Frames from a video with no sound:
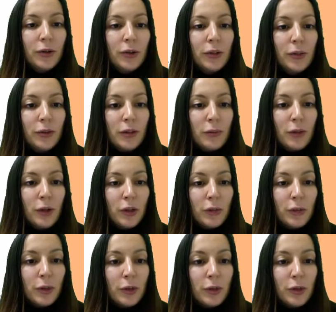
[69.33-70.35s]
you can use the
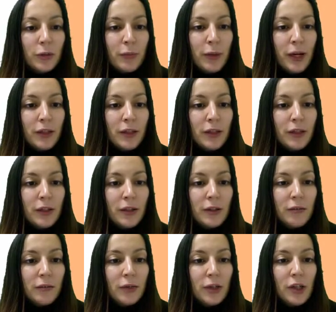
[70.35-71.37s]
multiple choice
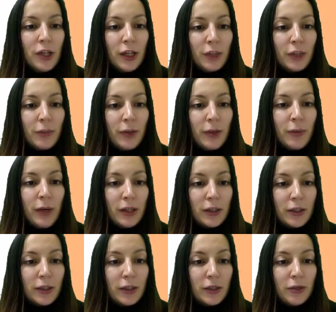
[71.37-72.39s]
boxes to check as many
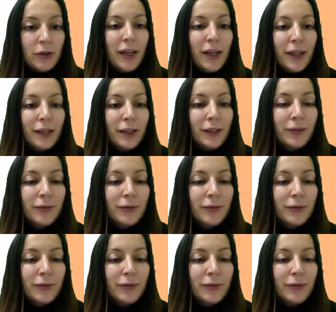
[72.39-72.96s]
boxes as you like.